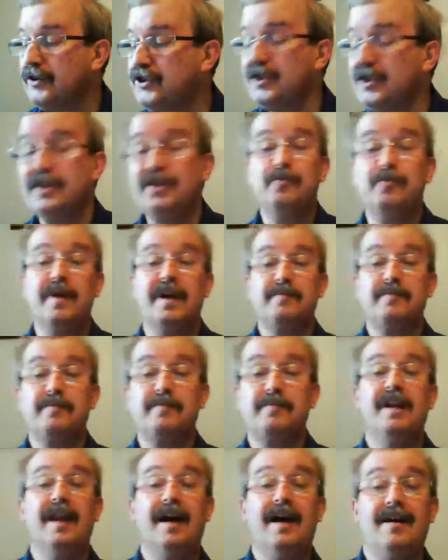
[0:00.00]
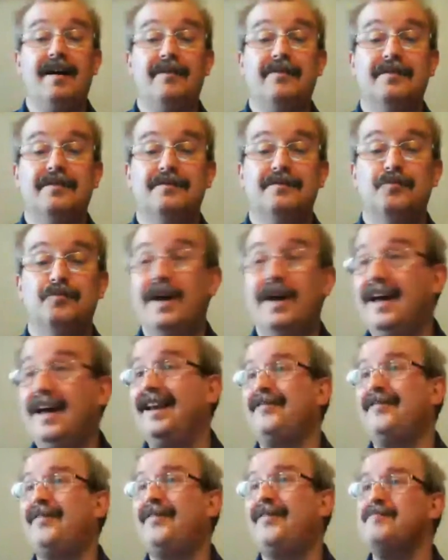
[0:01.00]
Oh, Richard, you make me laugh.
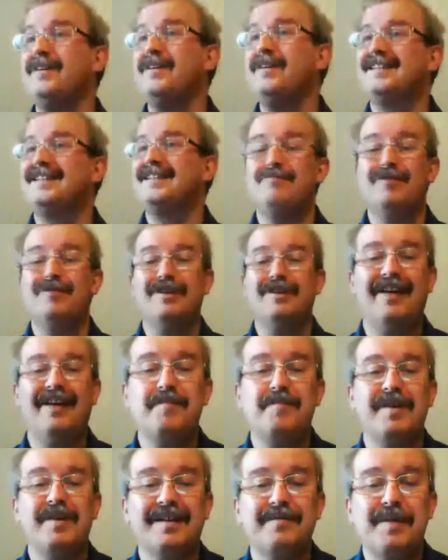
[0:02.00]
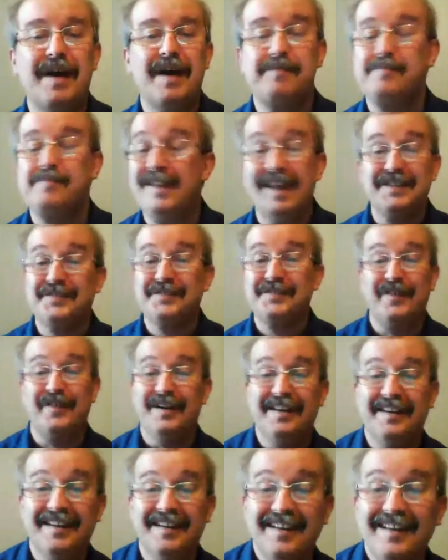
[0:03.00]
Well, if I make someone laugh, make them happy,
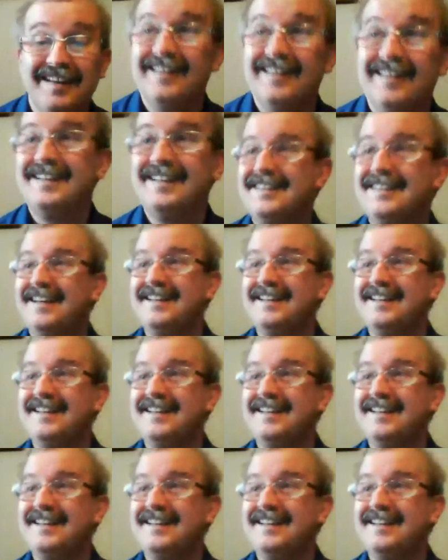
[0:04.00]
that's fine.